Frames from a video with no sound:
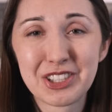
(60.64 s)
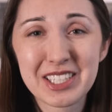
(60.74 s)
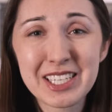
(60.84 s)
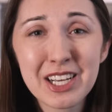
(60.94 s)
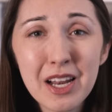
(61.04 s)

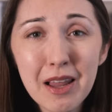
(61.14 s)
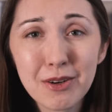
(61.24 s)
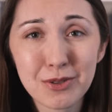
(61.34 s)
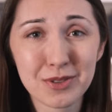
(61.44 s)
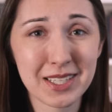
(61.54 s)
dirty
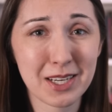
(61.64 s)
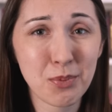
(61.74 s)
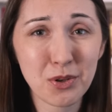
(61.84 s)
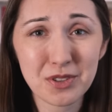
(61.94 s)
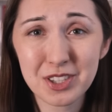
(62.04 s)
clothes and
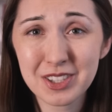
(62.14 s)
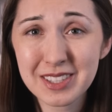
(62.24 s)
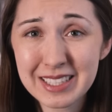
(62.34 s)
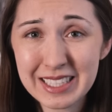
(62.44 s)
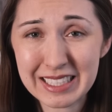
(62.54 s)
upholstered
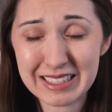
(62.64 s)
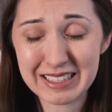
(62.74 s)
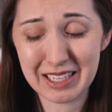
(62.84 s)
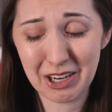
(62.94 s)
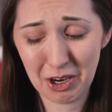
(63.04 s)

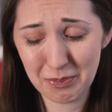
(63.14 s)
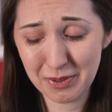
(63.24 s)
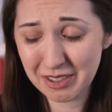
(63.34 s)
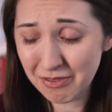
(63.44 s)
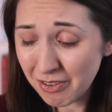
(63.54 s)
seats and
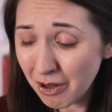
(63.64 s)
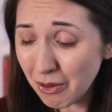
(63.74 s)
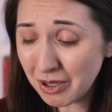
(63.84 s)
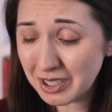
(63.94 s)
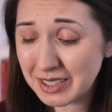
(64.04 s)
carpeted
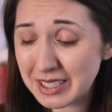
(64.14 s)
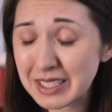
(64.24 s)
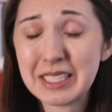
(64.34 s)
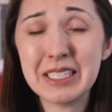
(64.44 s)
floors.